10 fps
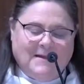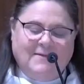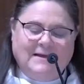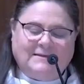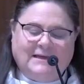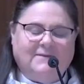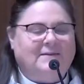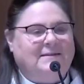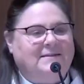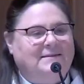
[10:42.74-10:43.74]
And these
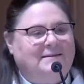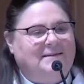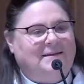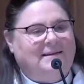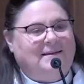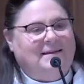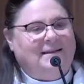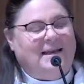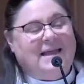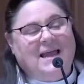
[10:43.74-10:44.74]
gifts
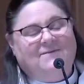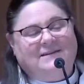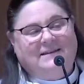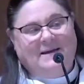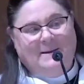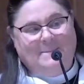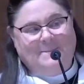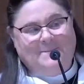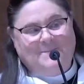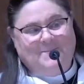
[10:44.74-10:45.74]
that he gave to
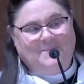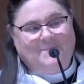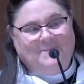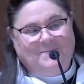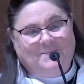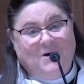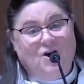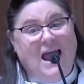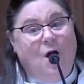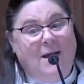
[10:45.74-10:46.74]
them
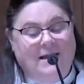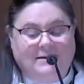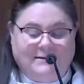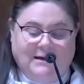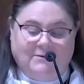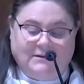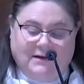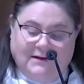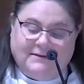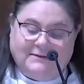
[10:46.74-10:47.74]
are now handed down
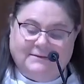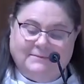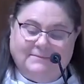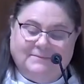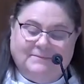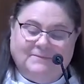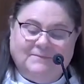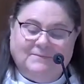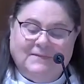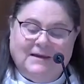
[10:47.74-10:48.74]
to us.
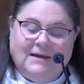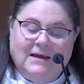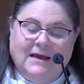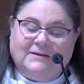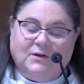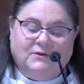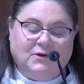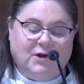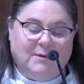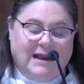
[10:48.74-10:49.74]
As
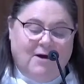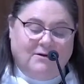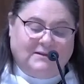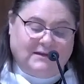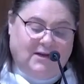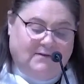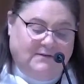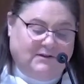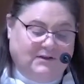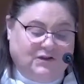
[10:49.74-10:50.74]
those who commit
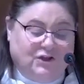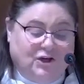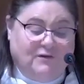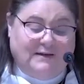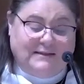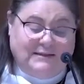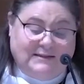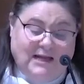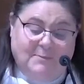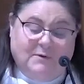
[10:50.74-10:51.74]
ourselves to serve as
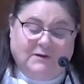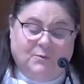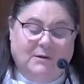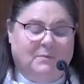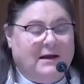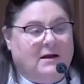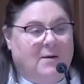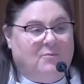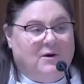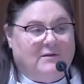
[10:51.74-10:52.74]
disciples, we pick
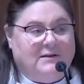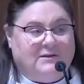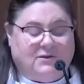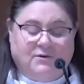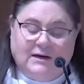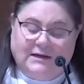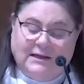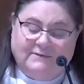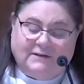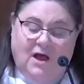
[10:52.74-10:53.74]
up where this story
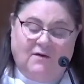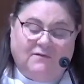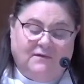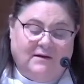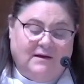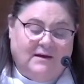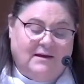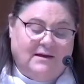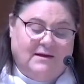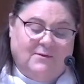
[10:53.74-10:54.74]
leaves off.
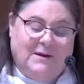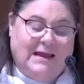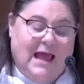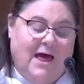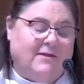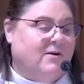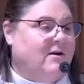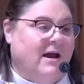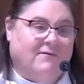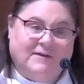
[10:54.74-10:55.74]
We
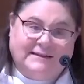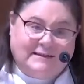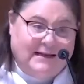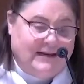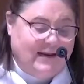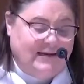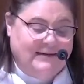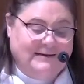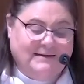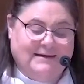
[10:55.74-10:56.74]
gather every
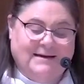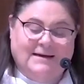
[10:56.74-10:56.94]
Sunday